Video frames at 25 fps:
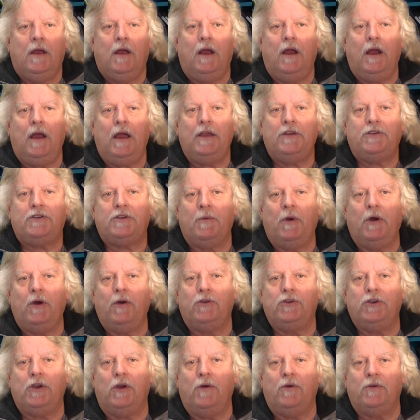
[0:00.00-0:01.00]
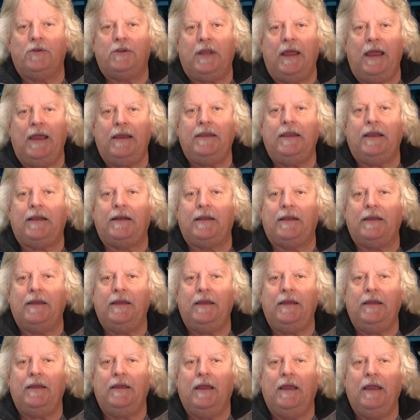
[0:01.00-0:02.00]
All right, Samoa Joe,
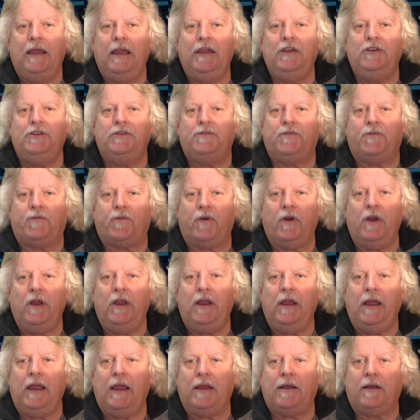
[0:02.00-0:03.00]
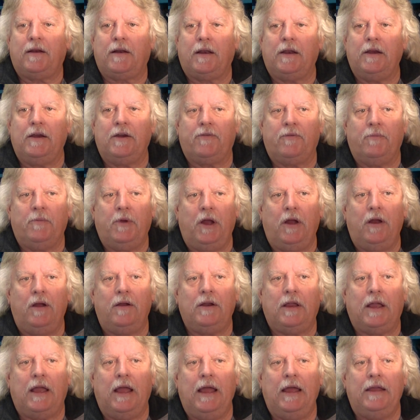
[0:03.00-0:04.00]
technically, he's free and clear from
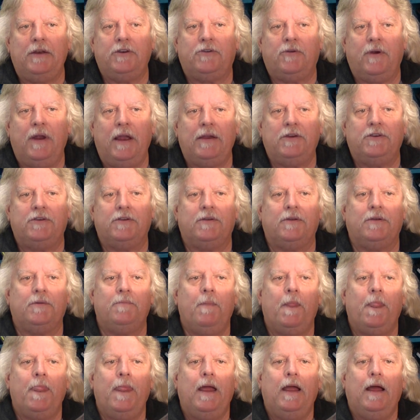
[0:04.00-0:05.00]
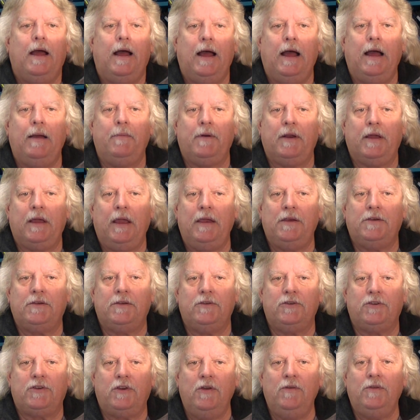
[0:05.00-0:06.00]
all contractual
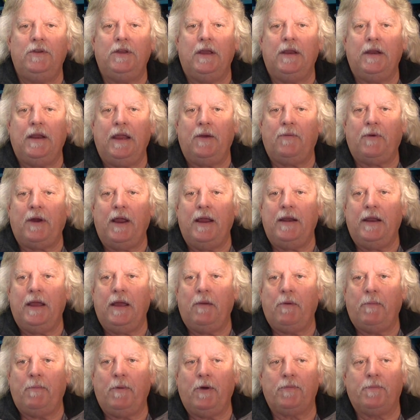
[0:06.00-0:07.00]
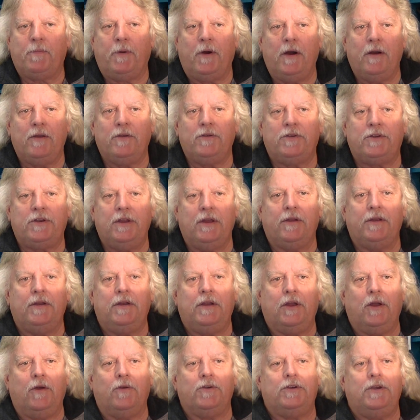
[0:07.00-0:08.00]
obligations to TNA right now, but both parties are still in
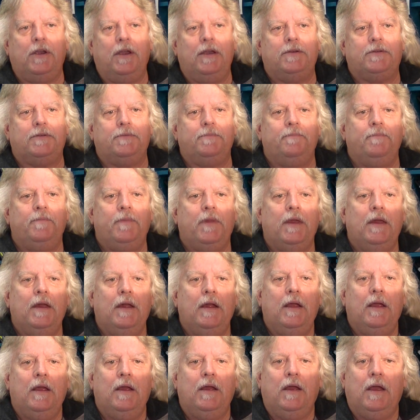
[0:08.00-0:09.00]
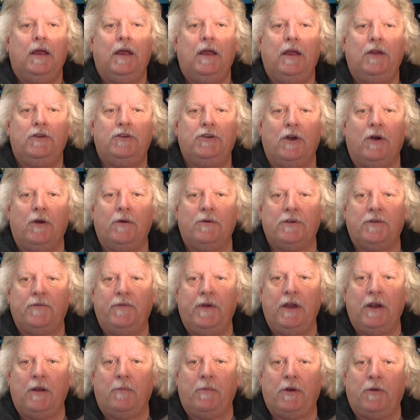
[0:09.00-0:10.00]
negotiation. Uh, is
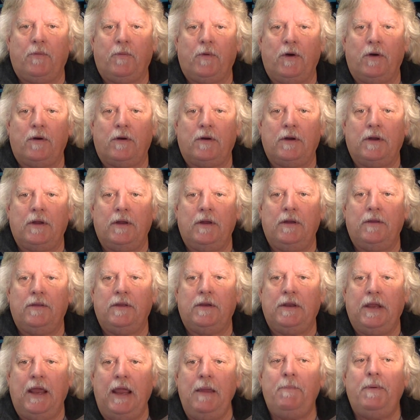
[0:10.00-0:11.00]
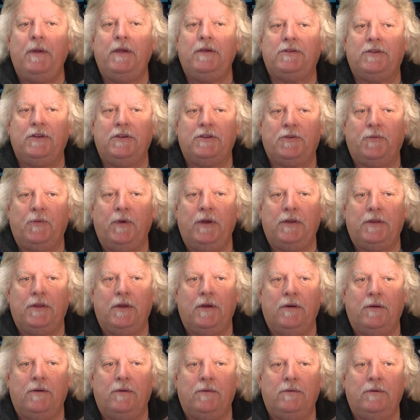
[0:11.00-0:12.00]
available to work uh, the tapings this week,
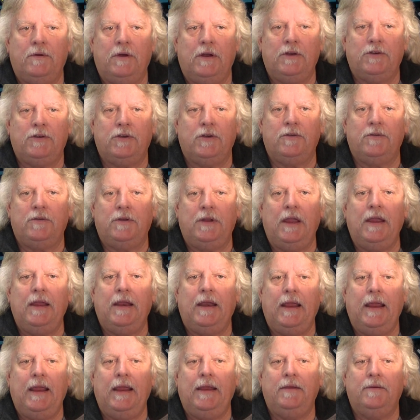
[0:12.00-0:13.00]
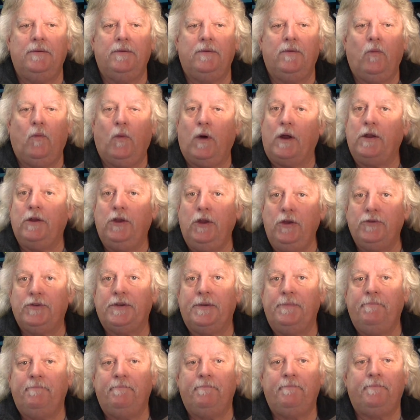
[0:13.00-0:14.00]
though, uh, should TNA want to use
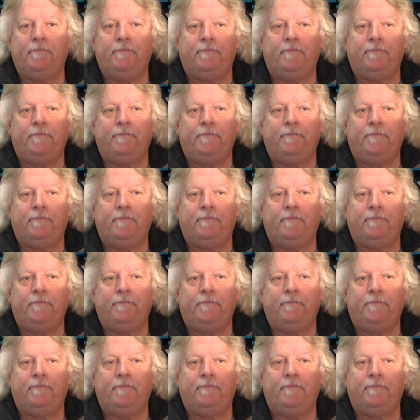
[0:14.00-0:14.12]
him.